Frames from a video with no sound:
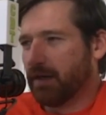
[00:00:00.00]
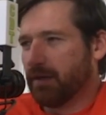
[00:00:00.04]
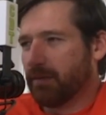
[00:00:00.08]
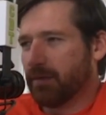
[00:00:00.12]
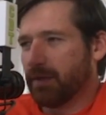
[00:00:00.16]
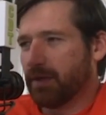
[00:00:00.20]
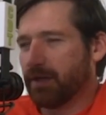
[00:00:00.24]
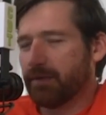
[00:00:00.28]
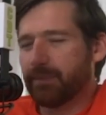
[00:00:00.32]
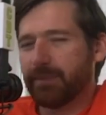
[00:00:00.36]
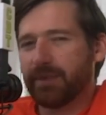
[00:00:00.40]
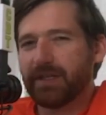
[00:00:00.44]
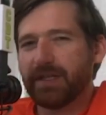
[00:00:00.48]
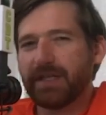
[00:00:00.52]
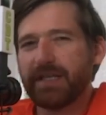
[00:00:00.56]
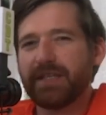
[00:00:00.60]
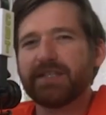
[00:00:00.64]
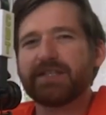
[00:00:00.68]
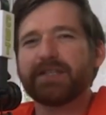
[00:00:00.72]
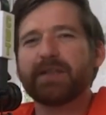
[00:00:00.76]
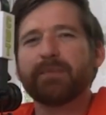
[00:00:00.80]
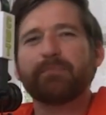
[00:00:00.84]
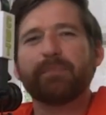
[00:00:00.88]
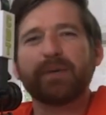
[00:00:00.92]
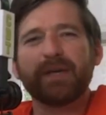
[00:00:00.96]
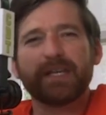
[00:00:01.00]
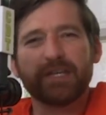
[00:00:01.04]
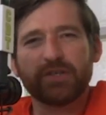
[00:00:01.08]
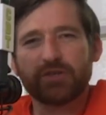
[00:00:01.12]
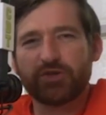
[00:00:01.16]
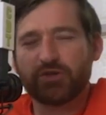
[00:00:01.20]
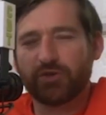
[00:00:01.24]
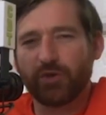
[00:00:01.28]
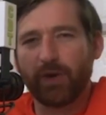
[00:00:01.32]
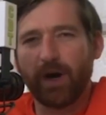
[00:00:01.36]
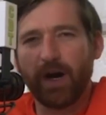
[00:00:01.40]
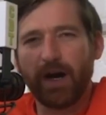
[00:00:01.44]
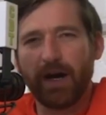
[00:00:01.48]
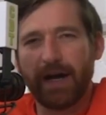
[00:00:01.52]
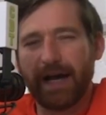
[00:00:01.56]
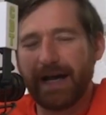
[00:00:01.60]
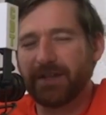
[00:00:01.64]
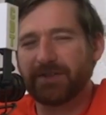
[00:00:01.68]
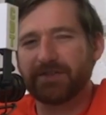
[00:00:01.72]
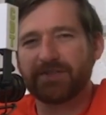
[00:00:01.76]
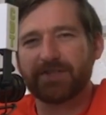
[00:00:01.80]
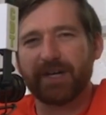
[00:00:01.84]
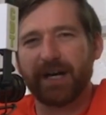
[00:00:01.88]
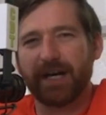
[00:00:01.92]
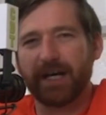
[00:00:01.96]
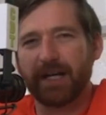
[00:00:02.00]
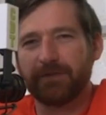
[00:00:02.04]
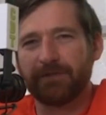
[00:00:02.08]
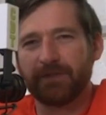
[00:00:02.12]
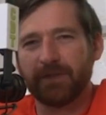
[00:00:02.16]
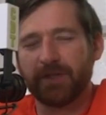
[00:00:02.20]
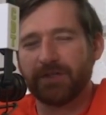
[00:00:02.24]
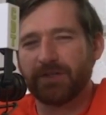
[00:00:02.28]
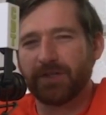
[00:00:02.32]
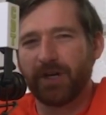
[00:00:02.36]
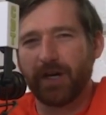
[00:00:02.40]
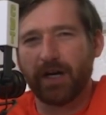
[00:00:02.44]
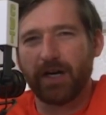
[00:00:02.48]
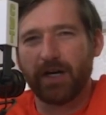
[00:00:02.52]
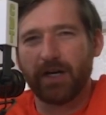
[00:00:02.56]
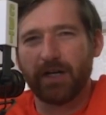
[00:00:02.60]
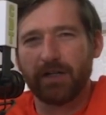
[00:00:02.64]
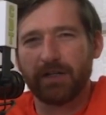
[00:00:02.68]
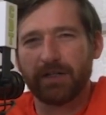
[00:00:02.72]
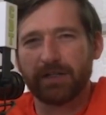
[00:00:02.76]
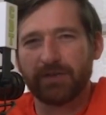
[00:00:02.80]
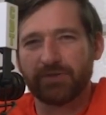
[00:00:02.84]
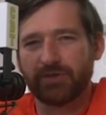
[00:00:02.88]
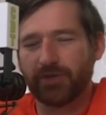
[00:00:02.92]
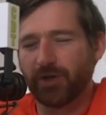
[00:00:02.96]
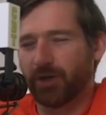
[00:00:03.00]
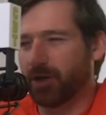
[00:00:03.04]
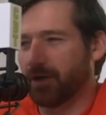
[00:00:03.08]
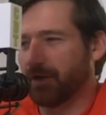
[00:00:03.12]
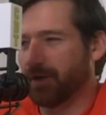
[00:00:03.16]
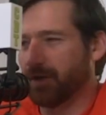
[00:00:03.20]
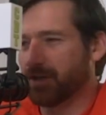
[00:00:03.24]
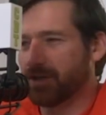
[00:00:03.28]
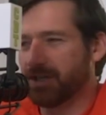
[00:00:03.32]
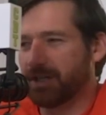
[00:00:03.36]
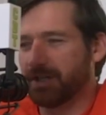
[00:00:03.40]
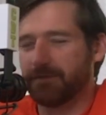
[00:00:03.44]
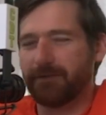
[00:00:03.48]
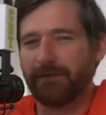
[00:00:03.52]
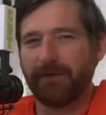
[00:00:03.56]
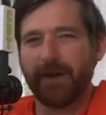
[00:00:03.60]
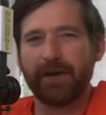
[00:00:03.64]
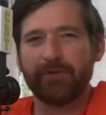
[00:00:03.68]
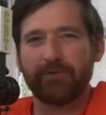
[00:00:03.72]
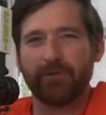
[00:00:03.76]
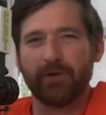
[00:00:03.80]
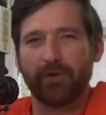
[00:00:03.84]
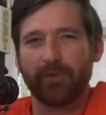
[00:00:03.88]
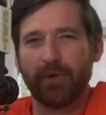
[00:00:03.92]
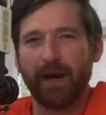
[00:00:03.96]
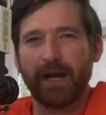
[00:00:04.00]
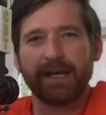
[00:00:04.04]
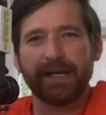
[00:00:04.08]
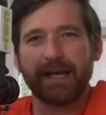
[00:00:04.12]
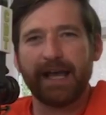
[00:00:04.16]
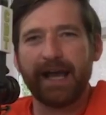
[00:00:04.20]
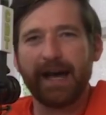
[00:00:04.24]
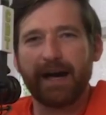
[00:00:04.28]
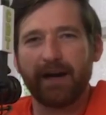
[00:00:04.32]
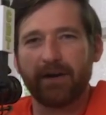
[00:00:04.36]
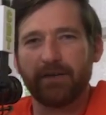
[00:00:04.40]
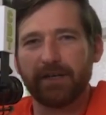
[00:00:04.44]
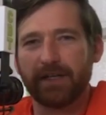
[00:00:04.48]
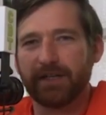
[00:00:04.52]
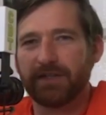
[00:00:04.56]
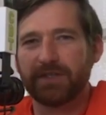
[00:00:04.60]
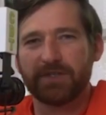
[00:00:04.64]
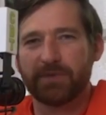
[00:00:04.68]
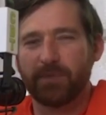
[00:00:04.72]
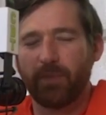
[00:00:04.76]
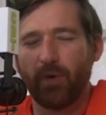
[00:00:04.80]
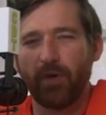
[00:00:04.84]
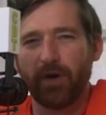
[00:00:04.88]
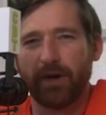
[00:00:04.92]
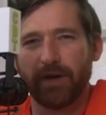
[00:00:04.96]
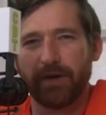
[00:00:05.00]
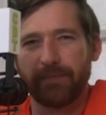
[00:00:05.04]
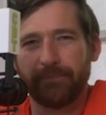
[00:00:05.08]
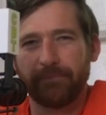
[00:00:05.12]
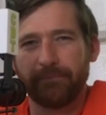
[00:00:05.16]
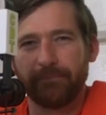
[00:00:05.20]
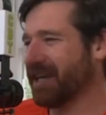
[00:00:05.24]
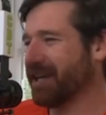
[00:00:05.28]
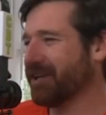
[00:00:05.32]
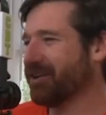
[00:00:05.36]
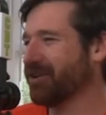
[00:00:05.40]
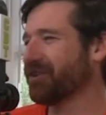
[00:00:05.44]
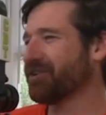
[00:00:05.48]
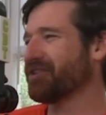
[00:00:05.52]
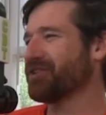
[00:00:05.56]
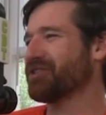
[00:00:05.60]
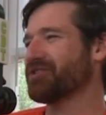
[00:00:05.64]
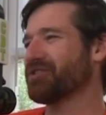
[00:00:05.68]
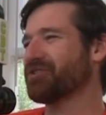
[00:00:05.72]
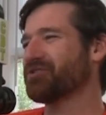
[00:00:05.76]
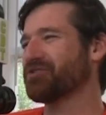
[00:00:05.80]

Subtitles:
But he's the biggest draw outside of Nadal and Djokovic and Federer right now in the sport. Take a look at this.